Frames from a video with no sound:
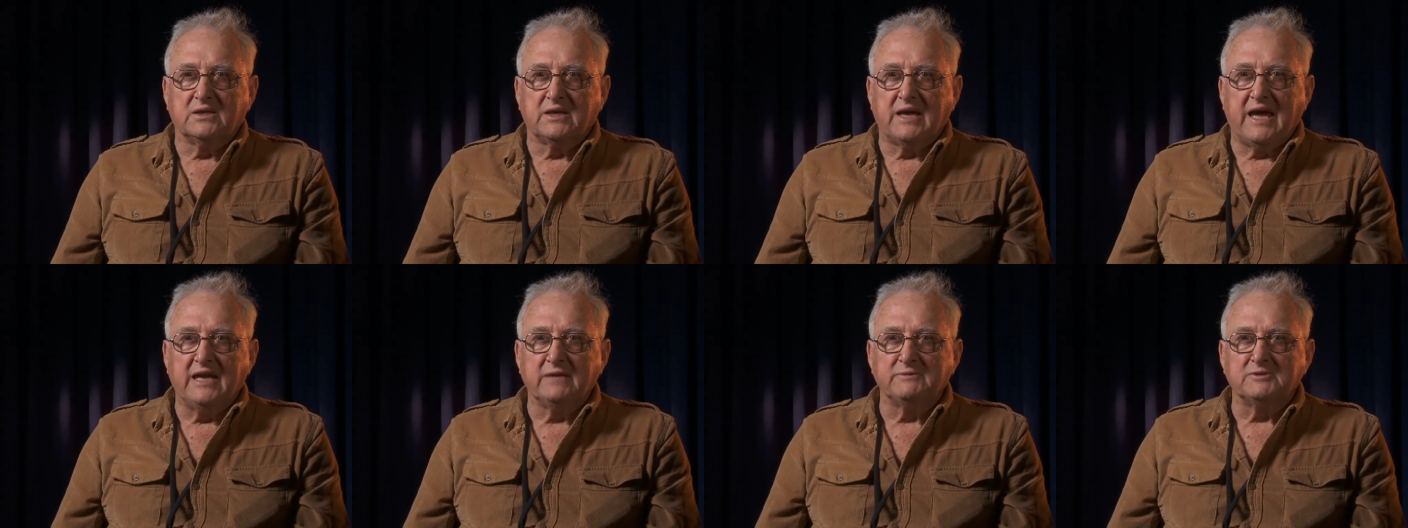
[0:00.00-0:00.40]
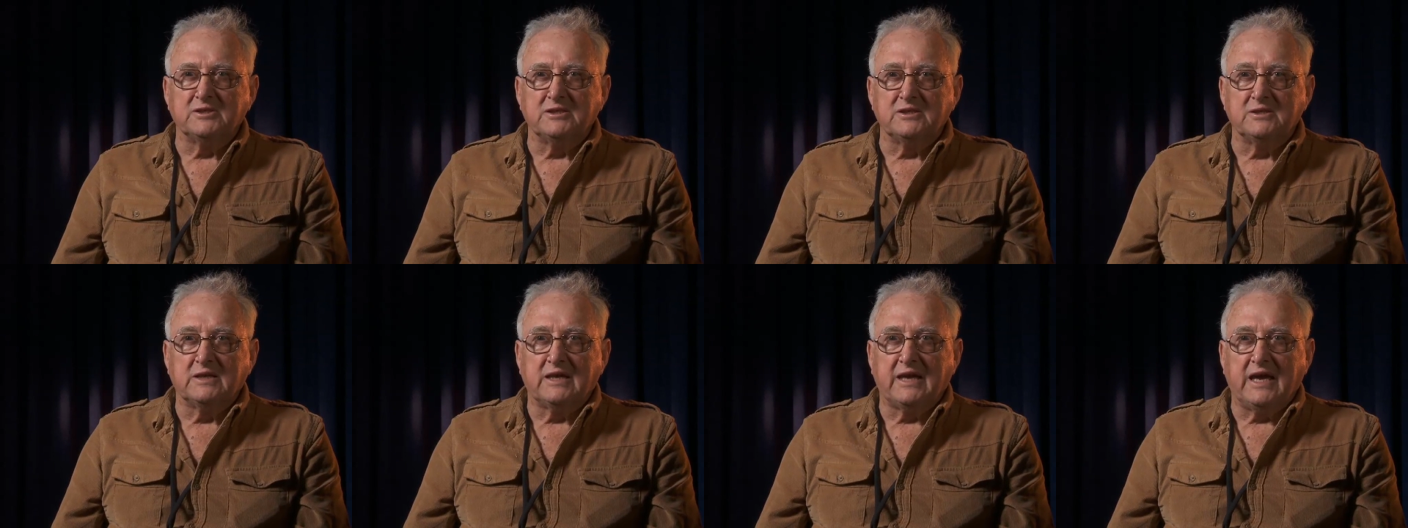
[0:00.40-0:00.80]

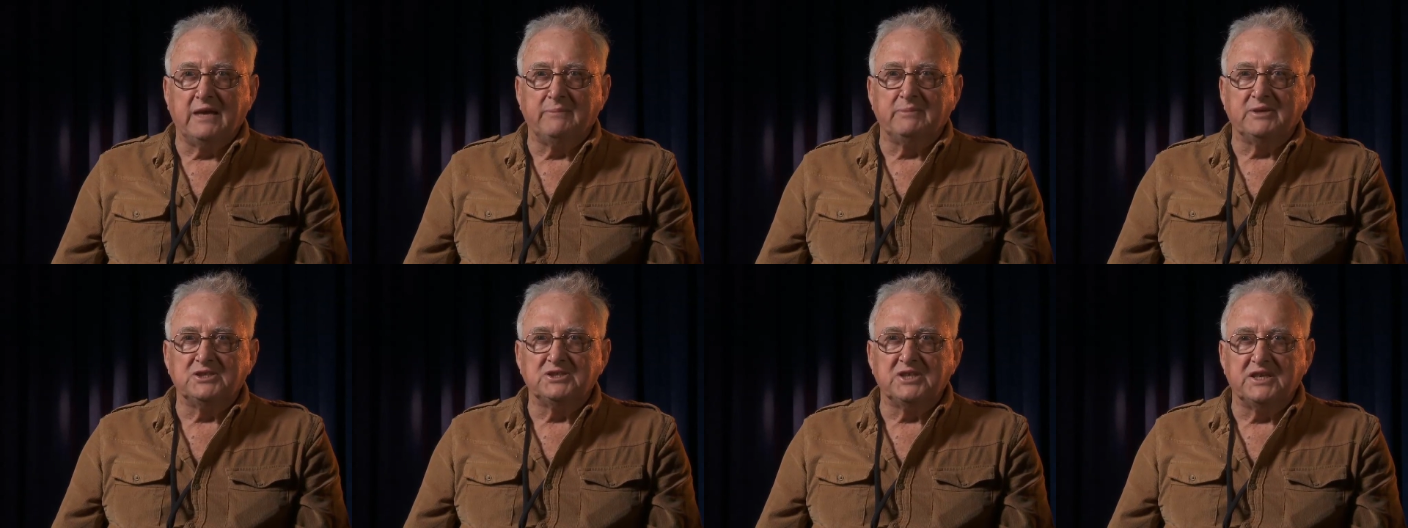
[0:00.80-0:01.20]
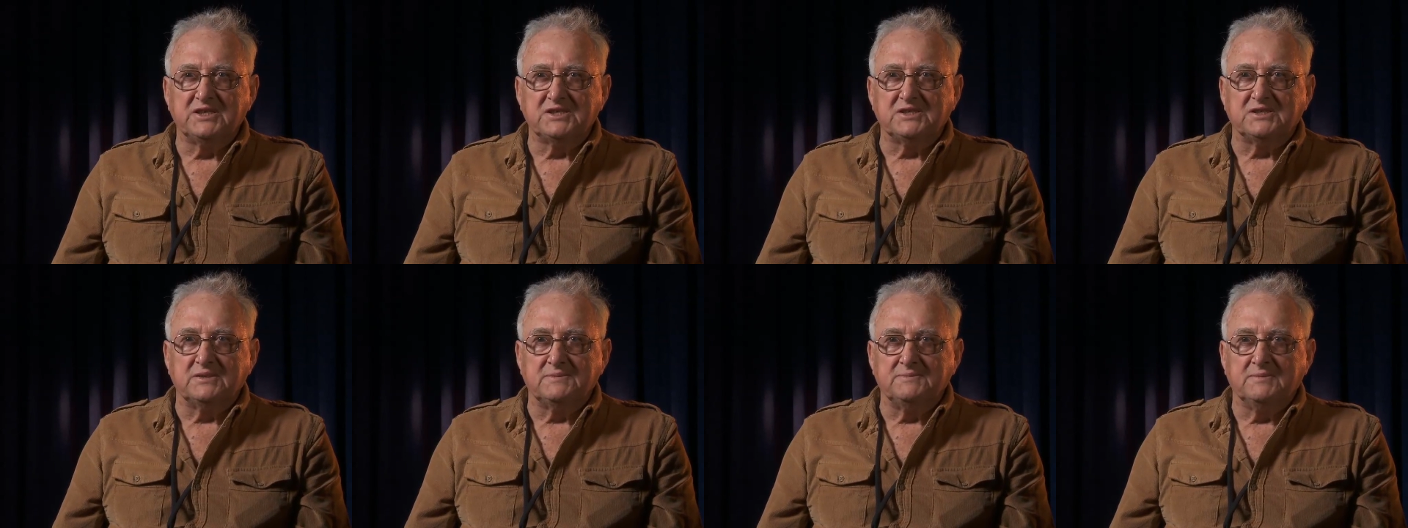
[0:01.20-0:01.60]
canopy
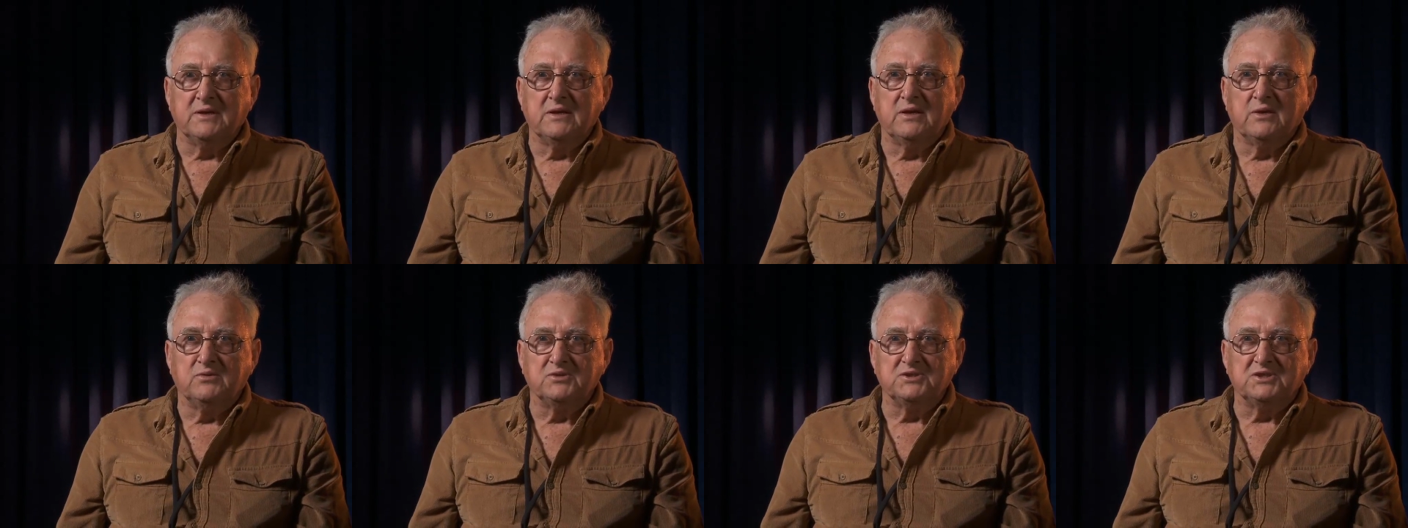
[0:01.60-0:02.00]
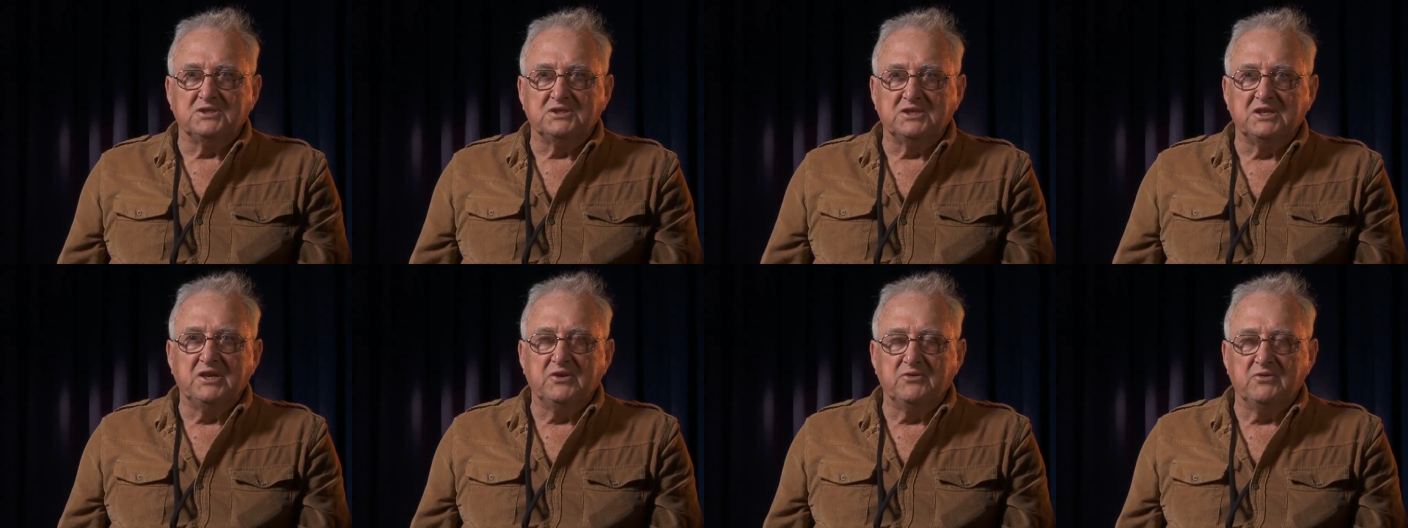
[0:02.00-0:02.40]
jettison was a
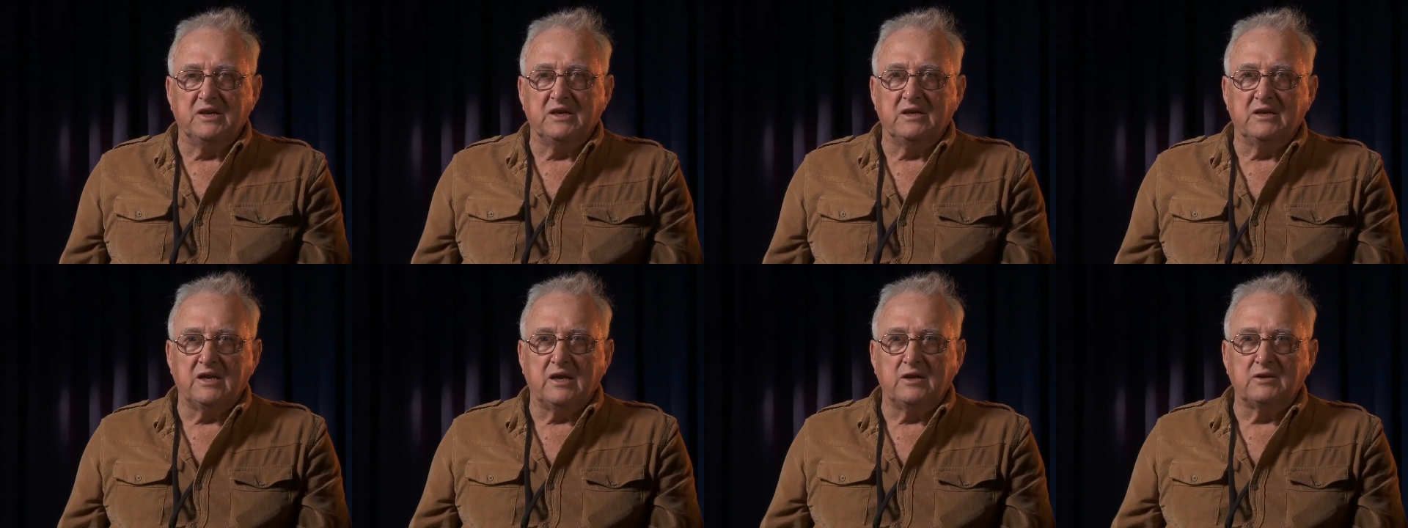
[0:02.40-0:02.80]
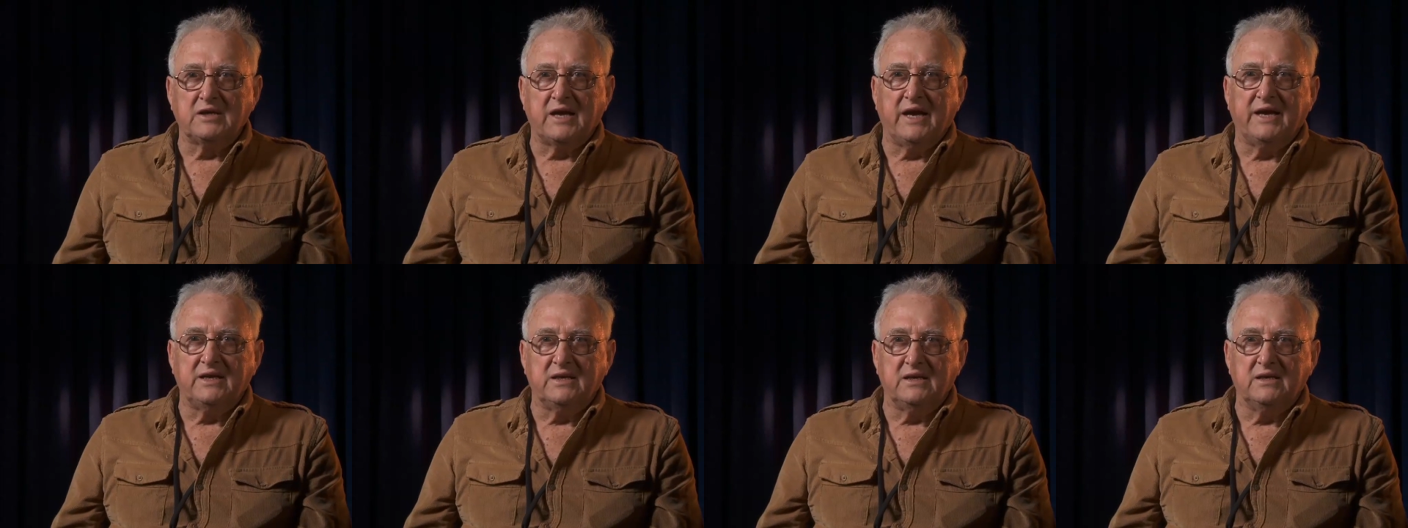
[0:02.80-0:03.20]
D-ring
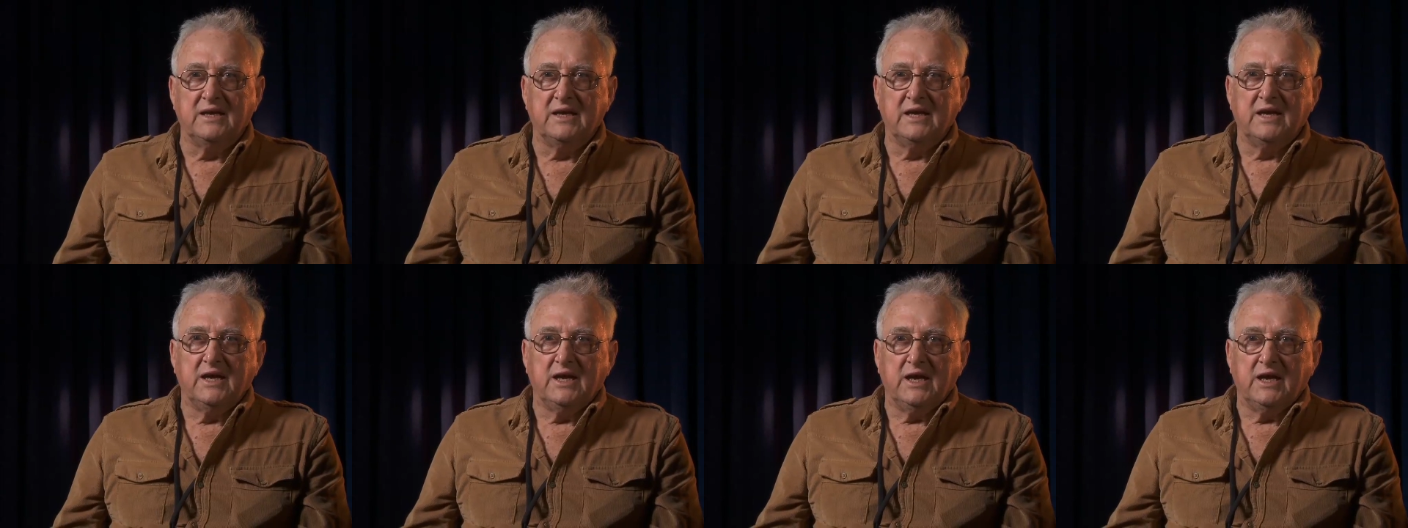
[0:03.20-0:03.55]
located